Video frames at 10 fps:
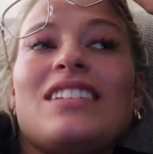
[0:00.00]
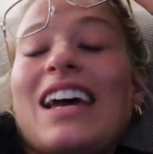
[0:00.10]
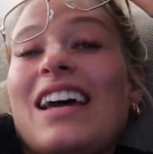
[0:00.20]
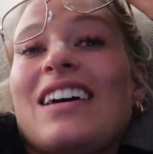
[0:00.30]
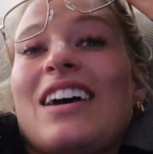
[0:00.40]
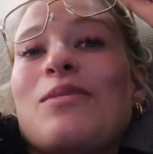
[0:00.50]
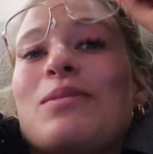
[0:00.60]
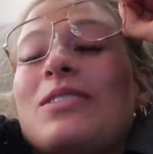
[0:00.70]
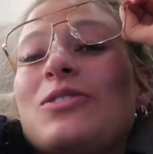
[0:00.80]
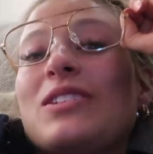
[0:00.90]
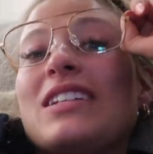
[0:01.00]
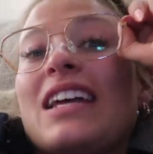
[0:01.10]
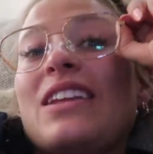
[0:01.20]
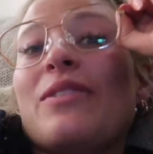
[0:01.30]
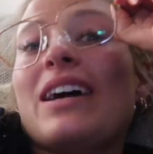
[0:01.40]
yeah, I hope you enjoyed it
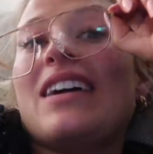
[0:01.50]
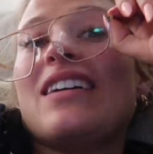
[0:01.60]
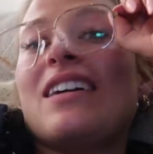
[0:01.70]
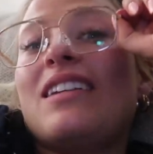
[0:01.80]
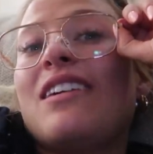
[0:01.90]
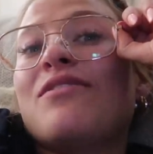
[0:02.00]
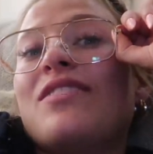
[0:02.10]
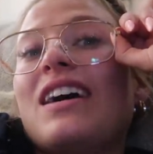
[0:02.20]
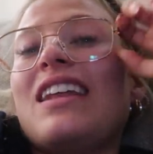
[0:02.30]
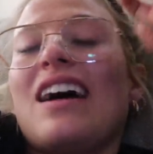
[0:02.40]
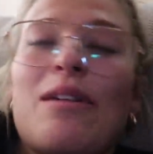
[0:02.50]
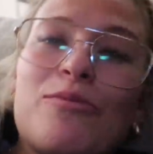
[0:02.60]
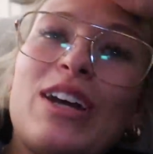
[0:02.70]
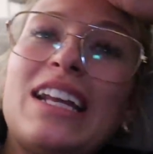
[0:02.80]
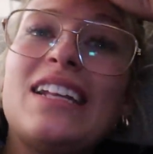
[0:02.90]
anyway. I love, I,
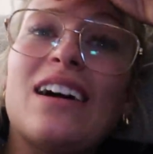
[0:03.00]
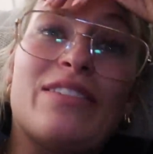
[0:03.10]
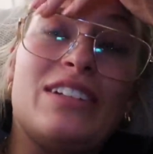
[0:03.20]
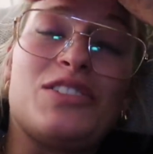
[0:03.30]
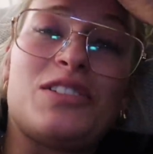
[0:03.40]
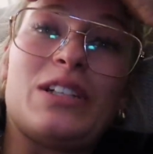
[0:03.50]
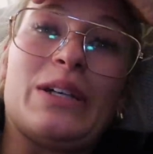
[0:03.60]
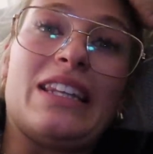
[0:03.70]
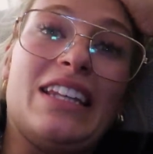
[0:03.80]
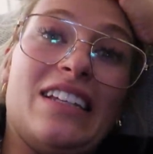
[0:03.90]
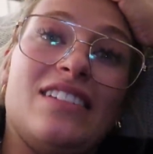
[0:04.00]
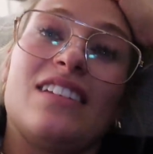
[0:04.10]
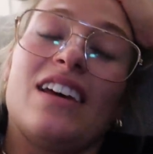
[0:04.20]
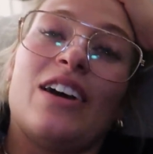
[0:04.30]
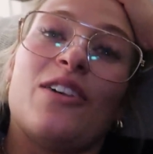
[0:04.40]
am really loving just doing
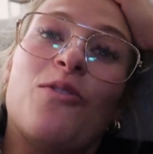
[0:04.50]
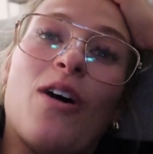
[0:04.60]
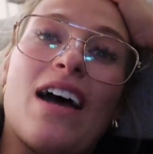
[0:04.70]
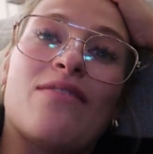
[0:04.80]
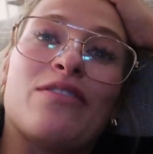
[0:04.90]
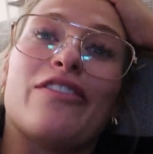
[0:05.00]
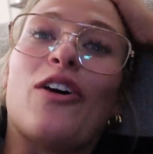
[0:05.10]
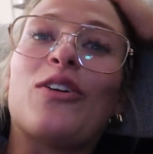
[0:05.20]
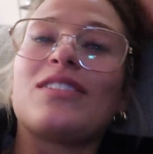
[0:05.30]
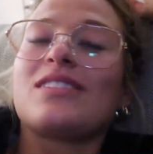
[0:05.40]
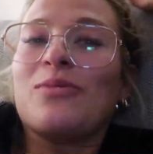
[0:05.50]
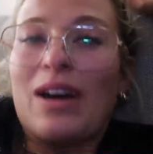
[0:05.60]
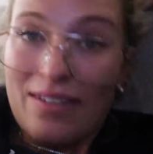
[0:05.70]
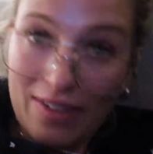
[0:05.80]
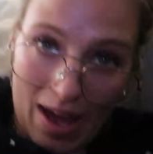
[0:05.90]
these whatever vlogs,
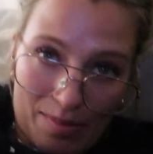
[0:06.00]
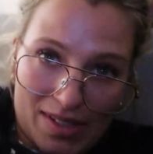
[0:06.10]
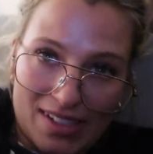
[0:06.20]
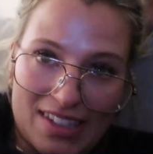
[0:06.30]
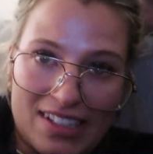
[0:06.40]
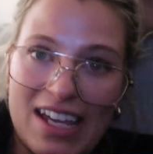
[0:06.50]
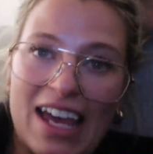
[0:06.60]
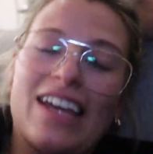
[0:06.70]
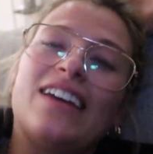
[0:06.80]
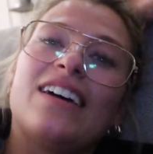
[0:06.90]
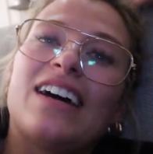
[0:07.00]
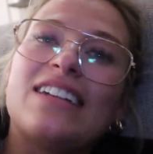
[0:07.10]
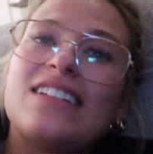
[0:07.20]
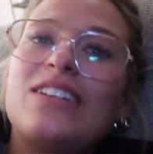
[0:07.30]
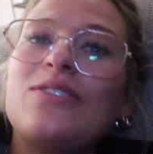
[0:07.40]
whatever happens in the day.
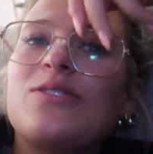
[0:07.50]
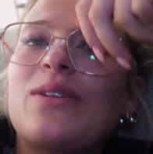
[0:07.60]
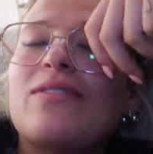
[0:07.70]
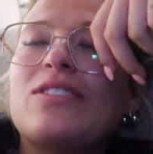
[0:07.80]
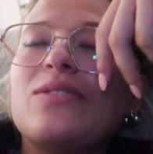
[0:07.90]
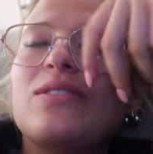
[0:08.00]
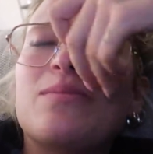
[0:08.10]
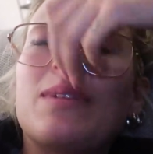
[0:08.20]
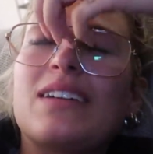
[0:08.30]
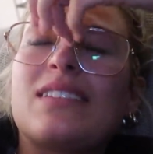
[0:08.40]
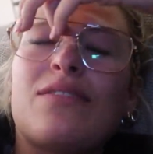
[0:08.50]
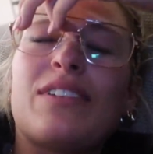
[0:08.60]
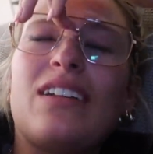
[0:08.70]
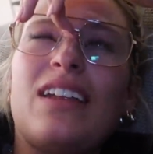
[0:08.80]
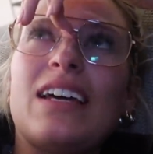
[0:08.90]
I didn't used to ever do them because I
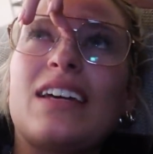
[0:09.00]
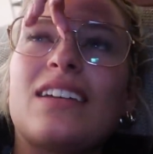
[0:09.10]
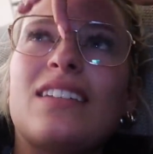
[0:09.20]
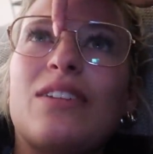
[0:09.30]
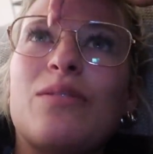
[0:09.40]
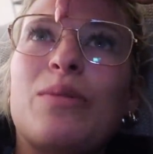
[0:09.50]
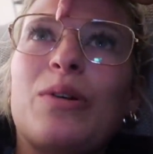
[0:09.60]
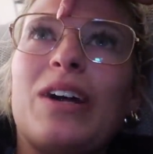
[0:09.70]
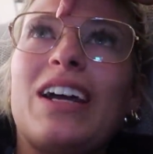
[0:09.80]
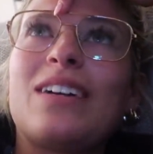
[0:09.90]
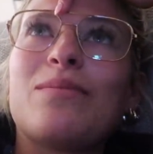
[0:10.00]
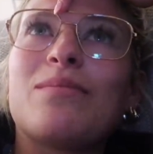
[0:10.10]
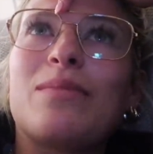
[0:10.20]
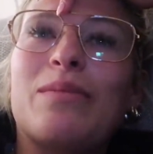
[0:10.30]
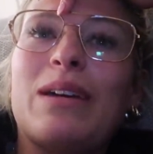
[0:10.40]
felt like they were boring,
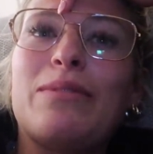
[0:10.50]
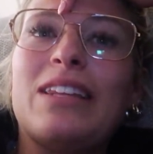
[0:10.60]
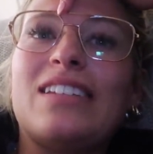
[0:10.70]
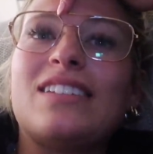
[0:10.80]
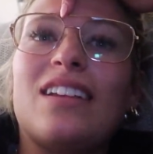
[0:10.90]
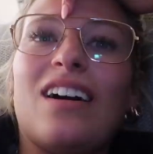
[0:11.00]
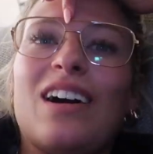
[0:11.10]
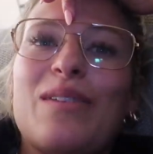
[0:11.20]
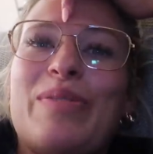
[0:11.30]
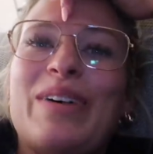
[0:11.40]
but maybe they still are,